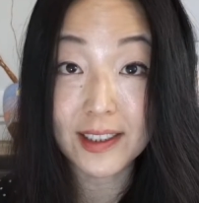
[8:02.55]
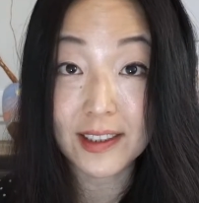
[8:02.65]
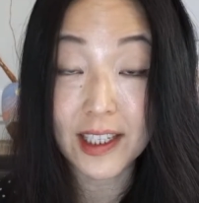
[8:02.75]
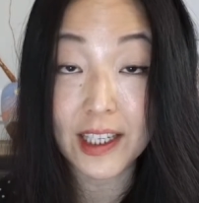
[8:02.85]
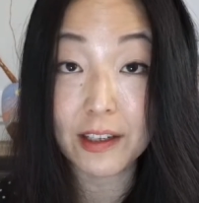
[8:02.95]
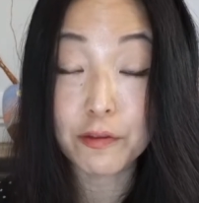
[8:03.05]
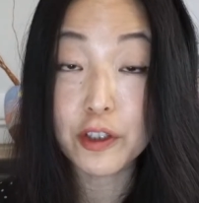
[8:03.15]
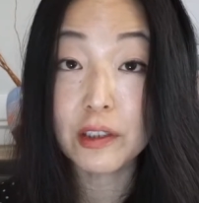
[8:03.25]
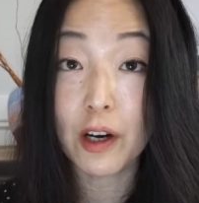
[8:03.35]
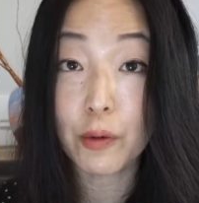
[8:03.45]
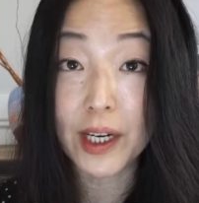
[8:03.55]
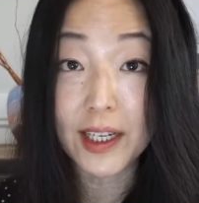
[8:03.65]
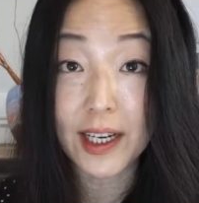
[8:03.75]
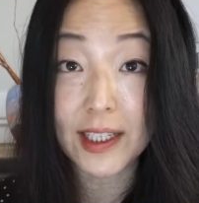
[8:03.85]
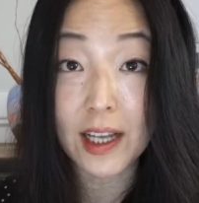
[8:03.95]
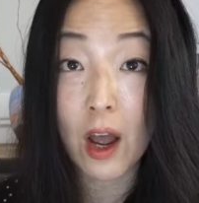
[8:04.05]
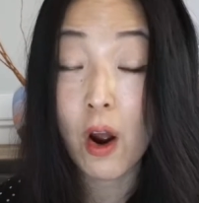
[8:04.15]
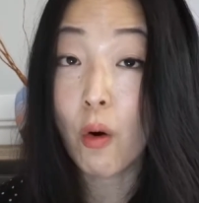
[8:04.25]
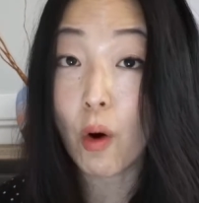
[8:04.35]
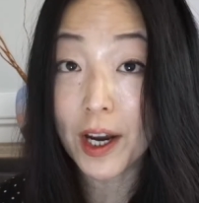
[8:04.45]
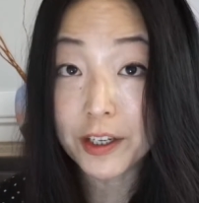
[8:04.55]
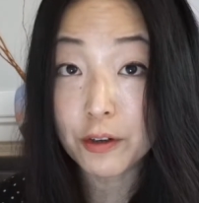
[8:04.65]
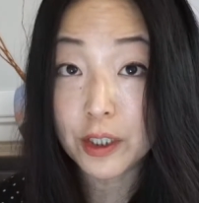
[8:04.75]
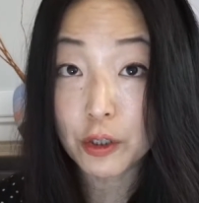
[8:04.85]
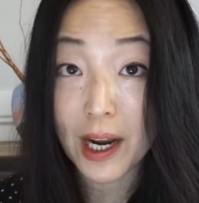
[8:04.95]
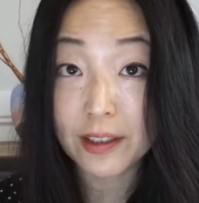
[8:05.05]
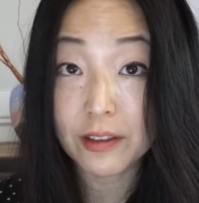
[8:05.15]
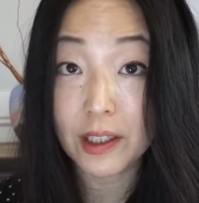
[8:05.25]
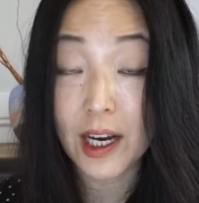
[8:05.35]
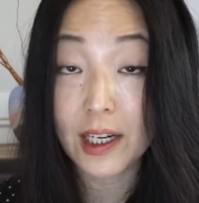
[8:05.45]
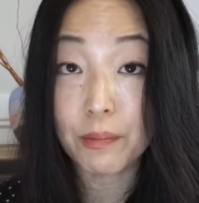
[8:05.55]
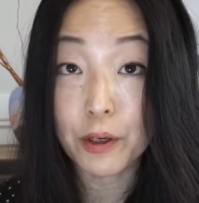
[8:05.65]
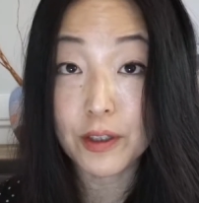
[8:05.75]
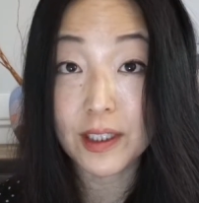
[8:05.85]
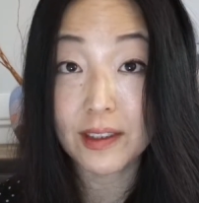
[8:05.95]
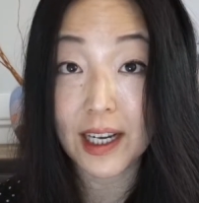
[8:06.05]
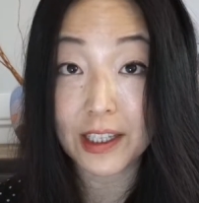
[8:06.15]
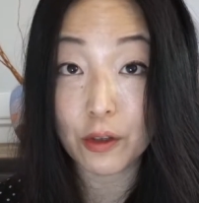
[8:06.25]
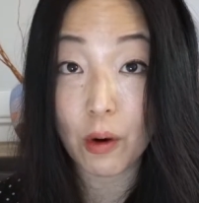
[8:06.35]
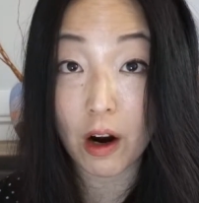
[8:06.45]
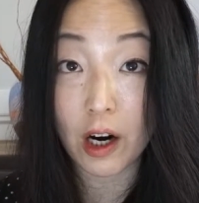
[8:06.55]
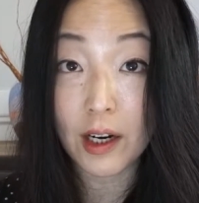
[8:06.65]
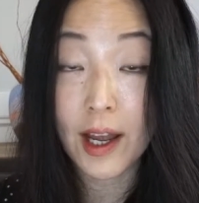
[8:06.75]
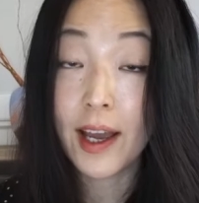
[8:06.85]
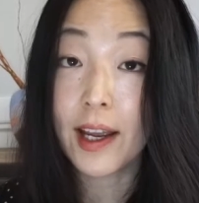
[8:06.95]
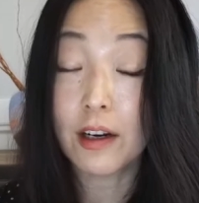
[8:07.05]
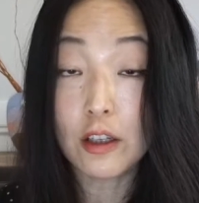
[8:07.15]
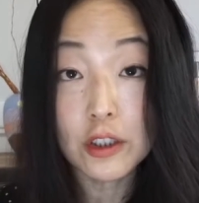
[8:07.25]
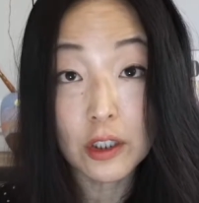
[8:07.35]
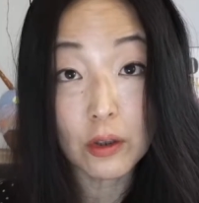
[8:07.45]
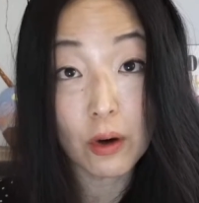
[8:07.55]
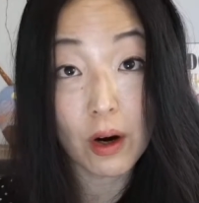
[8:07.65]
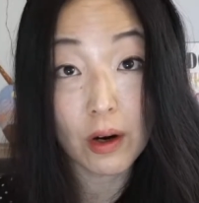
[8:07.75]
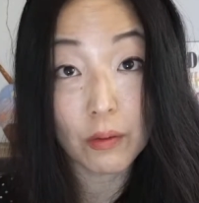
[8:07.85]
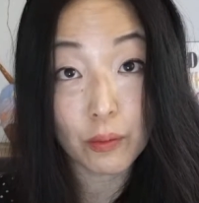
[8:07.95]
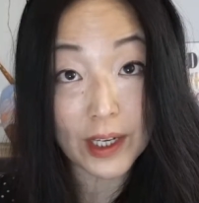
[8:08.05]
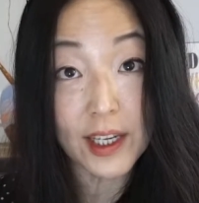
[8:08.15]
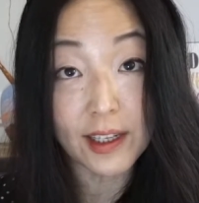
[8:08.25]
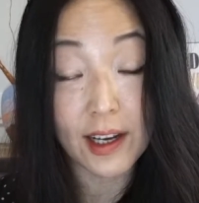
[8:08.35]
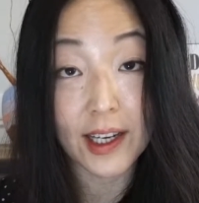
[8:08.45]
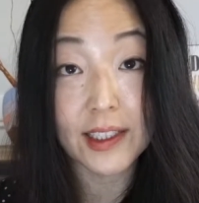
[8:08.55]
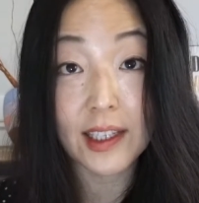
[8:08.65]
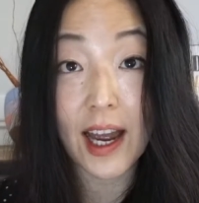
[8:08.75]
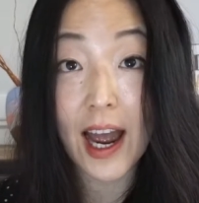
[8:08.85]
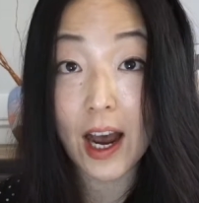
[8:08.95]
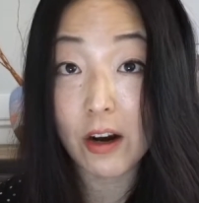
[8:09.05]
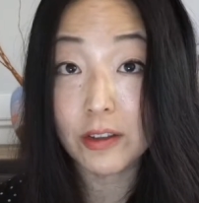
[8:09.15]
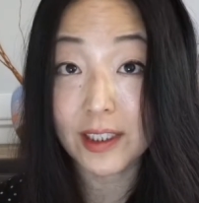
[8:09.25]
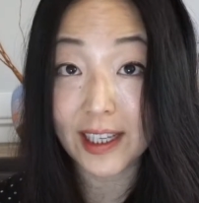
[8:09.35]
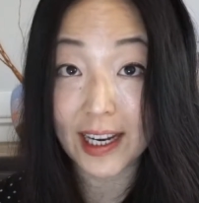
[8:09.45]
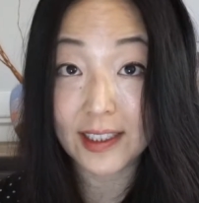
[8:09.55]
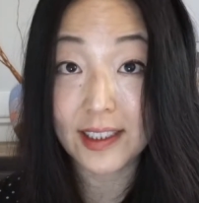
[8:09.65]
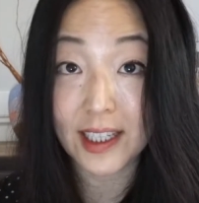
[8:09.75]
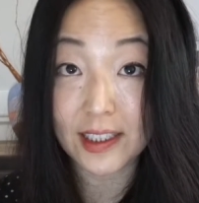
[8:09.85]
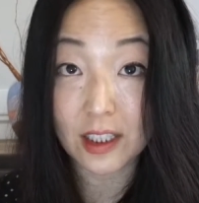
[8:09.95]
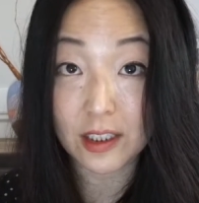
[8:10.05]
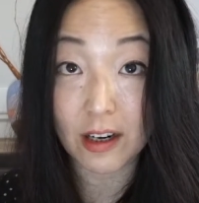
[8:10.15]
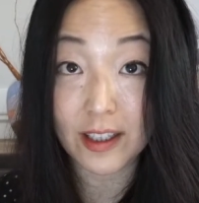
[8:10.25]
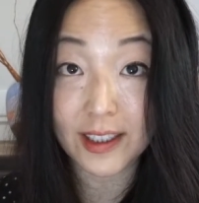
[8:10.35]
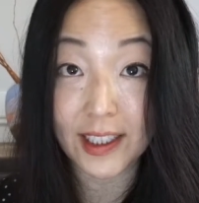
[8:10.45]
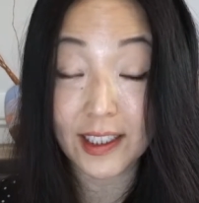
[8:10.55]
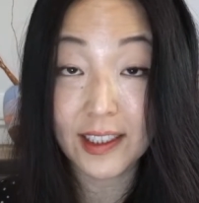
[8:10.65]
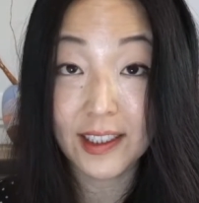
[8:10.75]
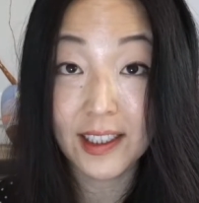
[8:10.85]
is key. First of all, recognize why you're attracted to the kind of person that you are, and also recognize how the dance gets started.